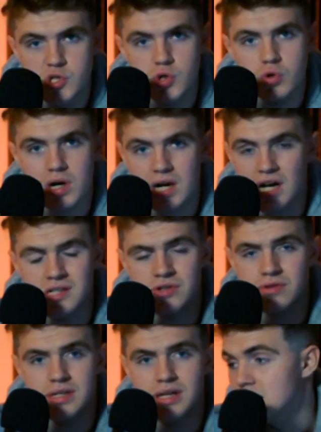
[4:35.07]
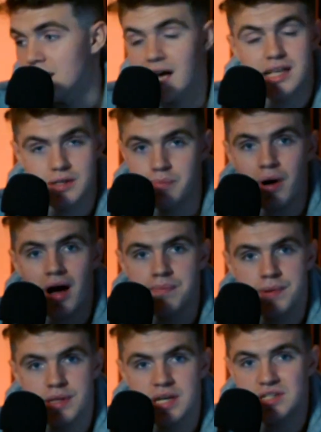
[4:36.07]
to a country that has a
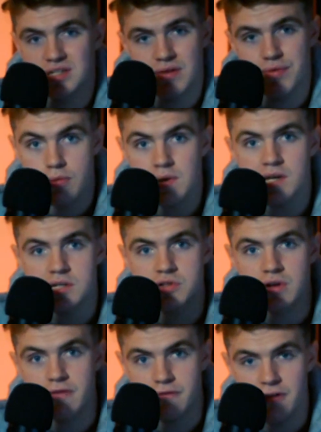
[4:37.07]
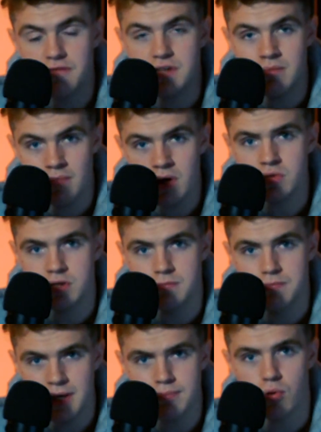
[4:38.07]
population of 350 million
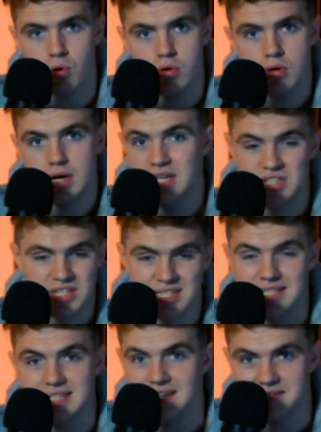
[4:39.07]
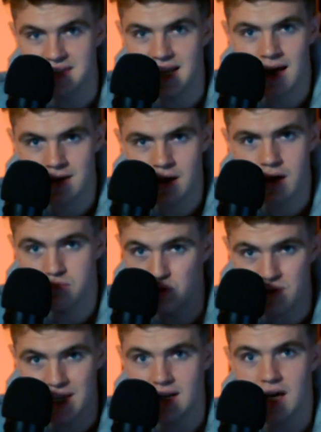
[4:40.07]
people. It just doesn't add up. You
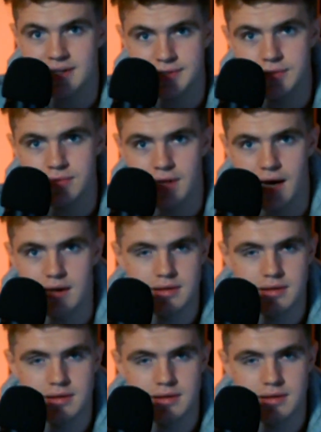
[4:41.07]
cannot do that.